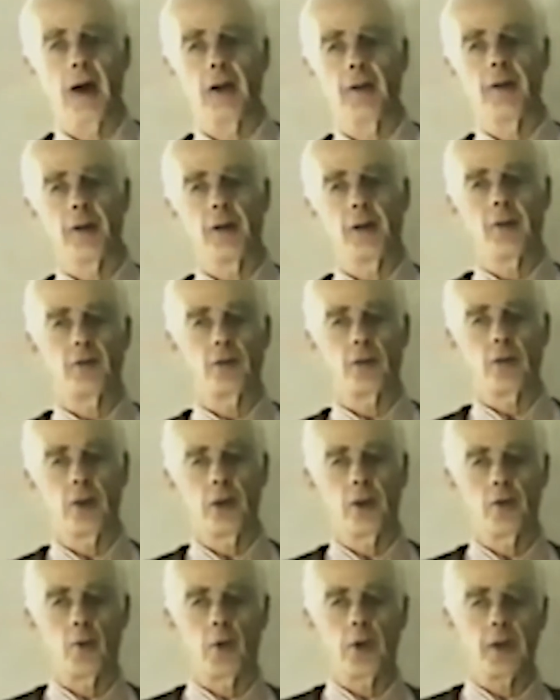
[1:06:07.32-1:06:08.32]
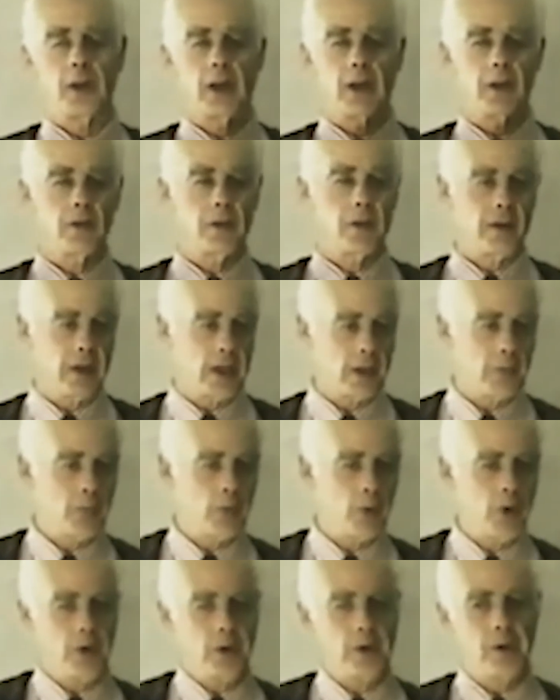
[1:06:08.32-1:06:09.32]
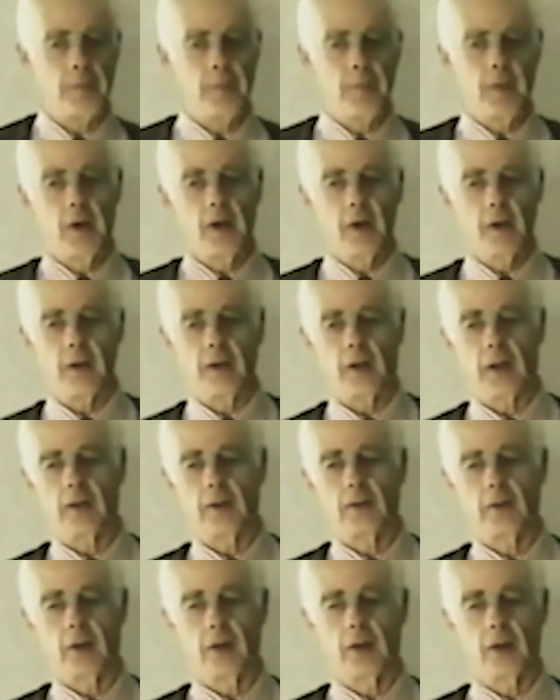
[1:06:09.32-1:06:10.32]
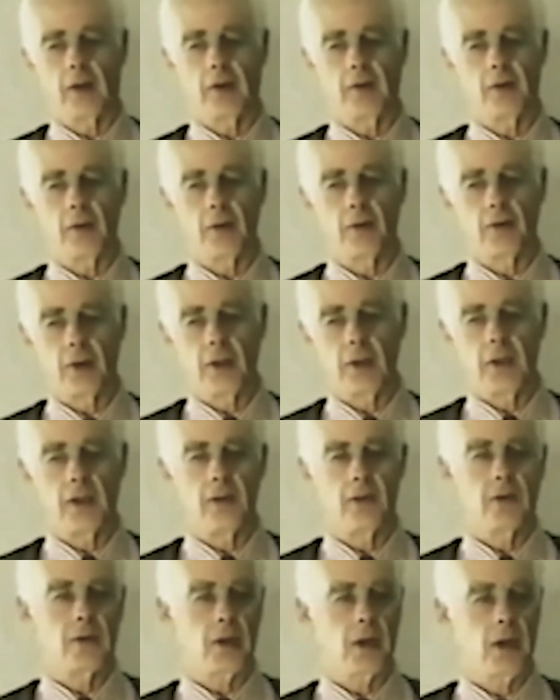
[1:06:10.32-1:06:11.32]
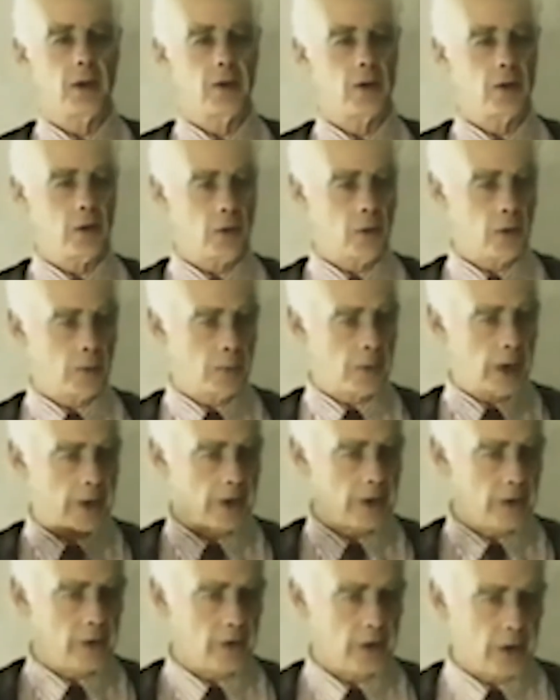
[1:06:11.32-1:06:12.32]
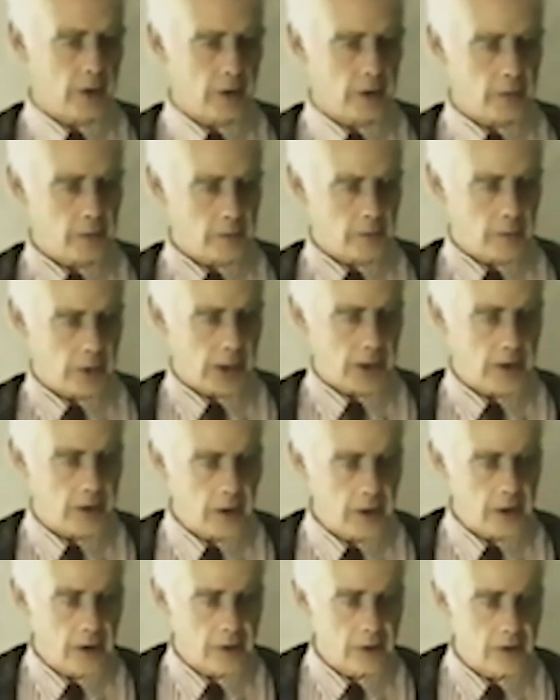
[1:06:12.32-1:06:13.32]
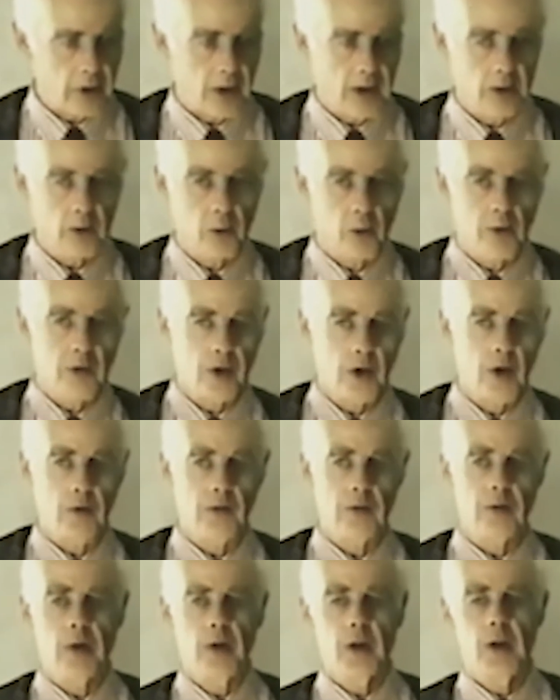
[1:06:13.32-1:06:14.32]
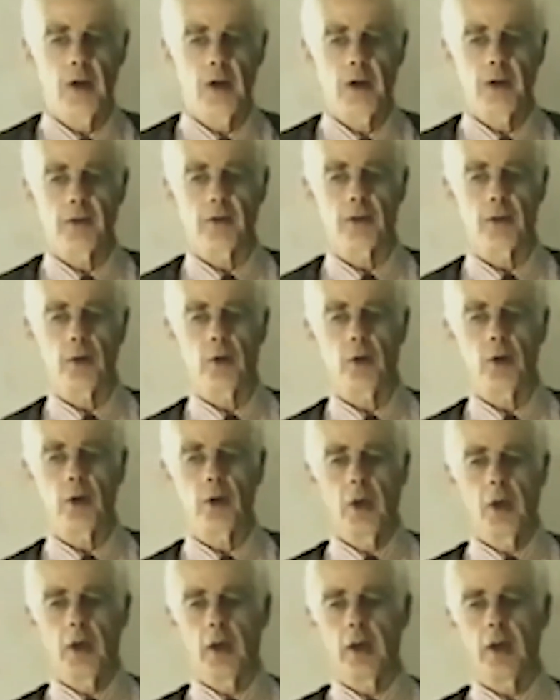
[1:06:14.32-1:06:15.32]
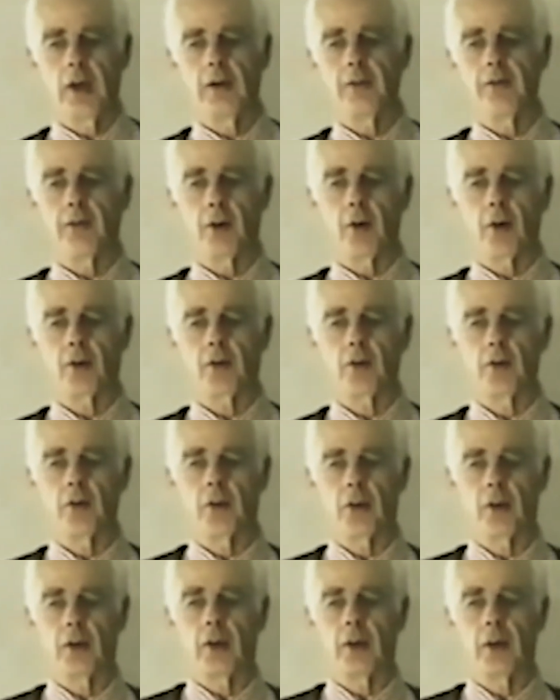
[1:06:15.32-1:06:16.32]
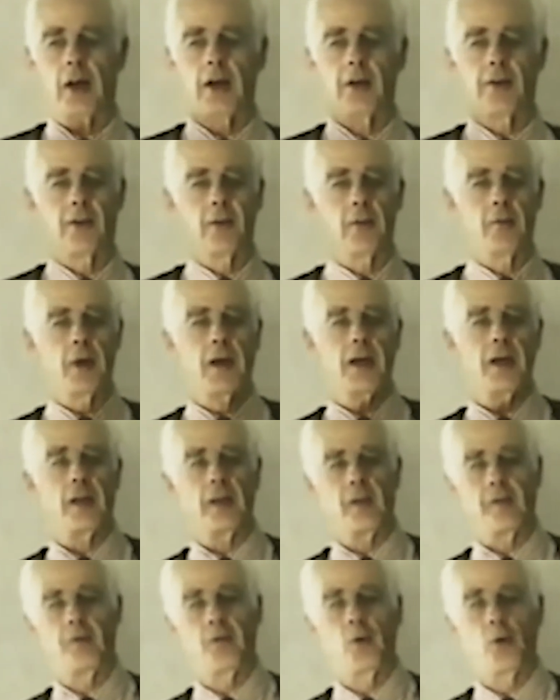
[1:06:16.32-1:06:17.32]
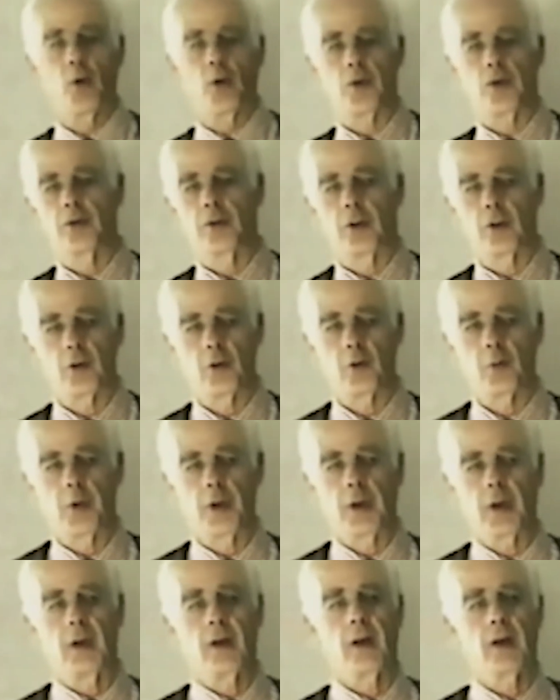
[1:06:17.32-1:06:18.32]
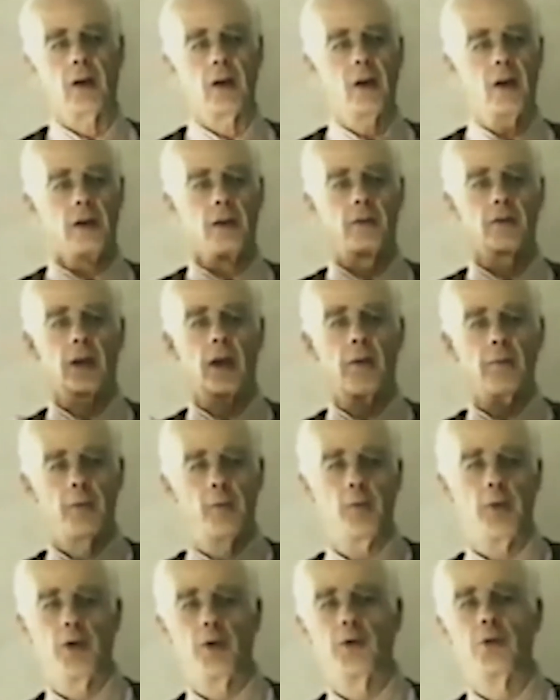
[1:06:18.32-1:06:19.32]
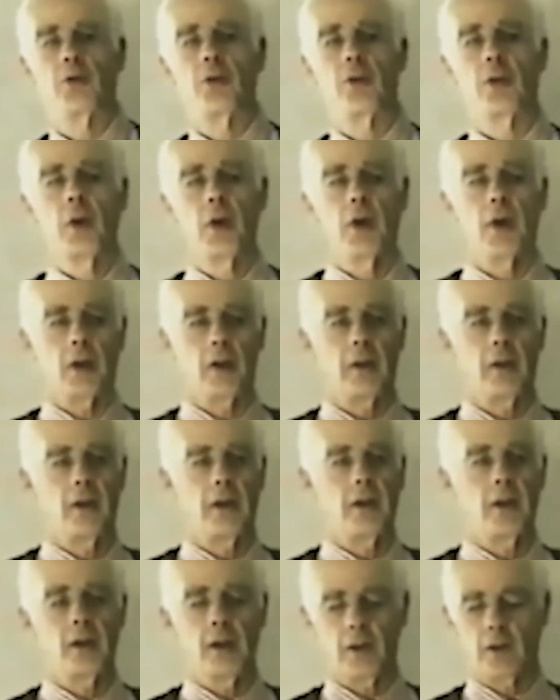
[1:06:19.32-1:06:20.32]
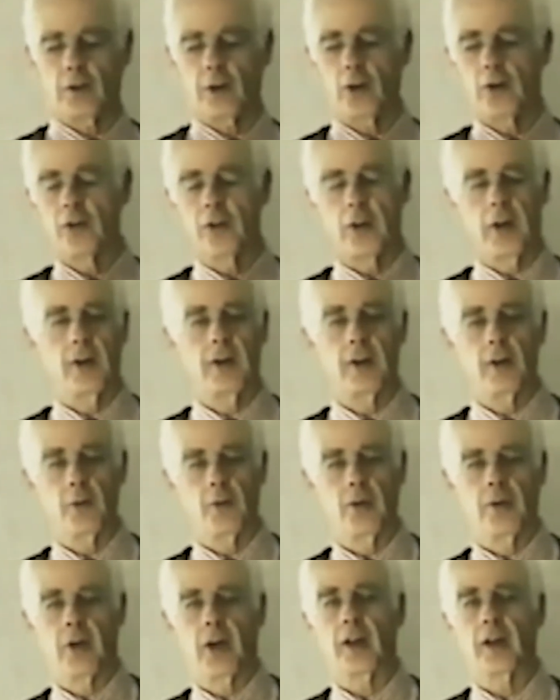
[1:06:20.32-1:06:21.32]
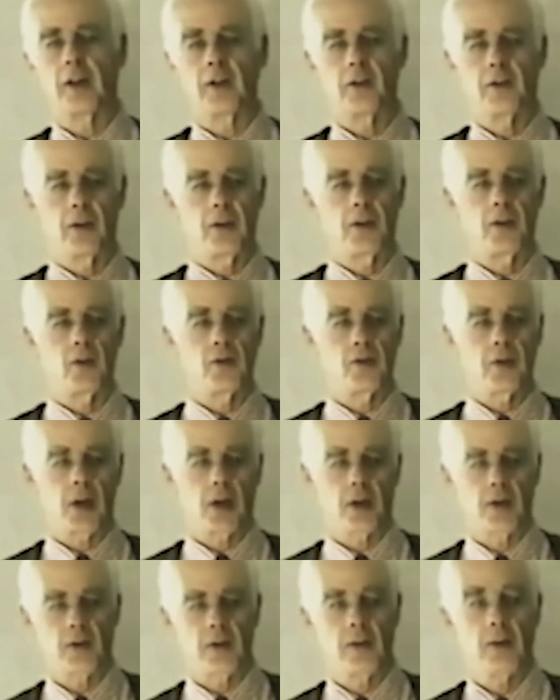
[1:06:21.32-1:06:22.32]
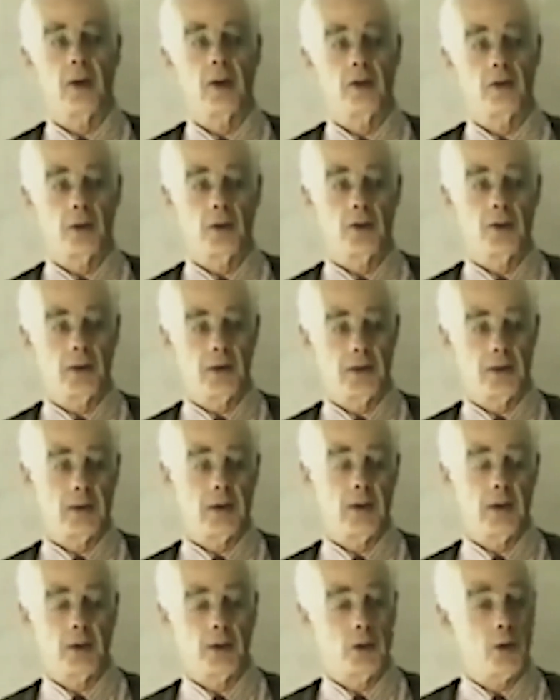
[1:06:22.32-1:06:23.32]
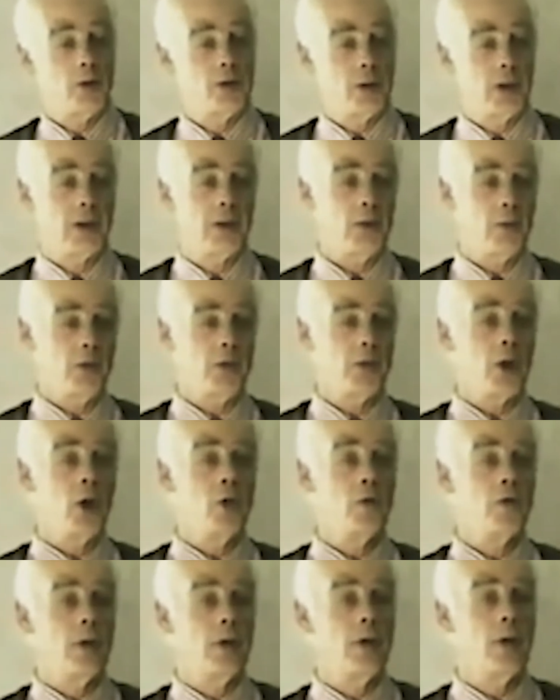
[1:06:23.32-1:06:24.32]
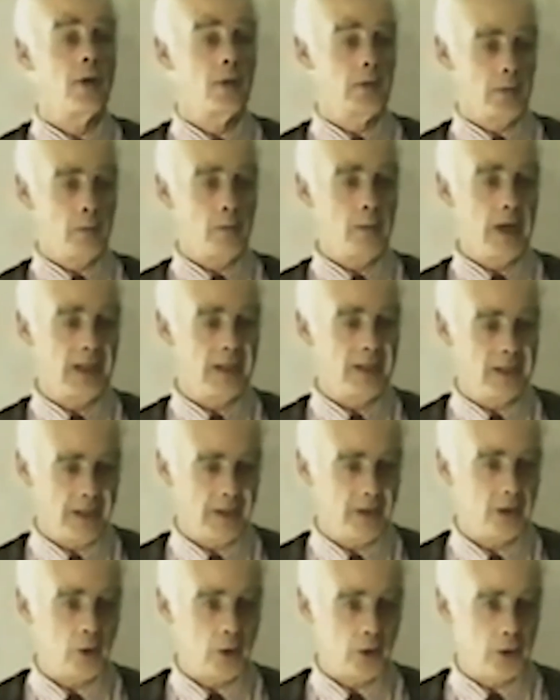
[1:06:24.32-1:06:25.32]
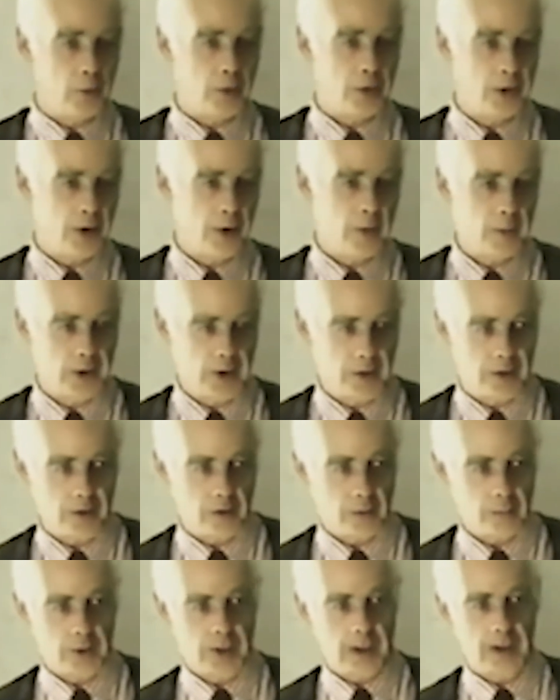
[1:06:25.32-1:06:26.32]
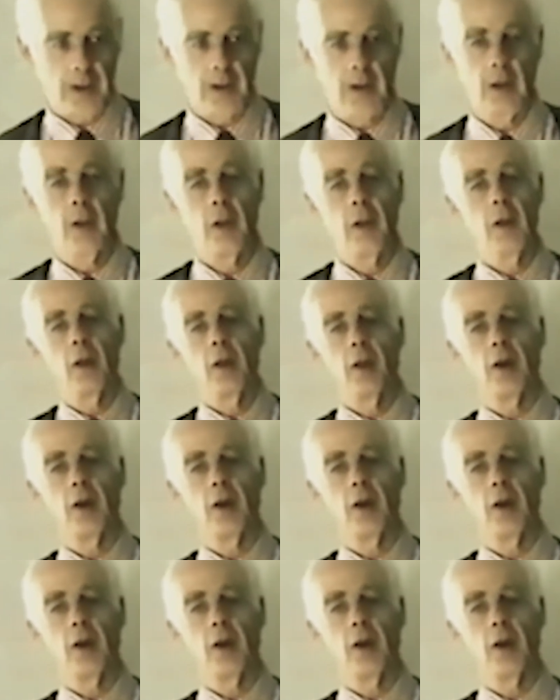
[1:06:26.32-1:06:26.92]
And it's when it gets to that point that disease and old pathogenic bacteria start to evolve. So if oxygen as the male force, so to speak, is uppermost, then associated with that is the destruction associated with over-maleness, or the predominance of male.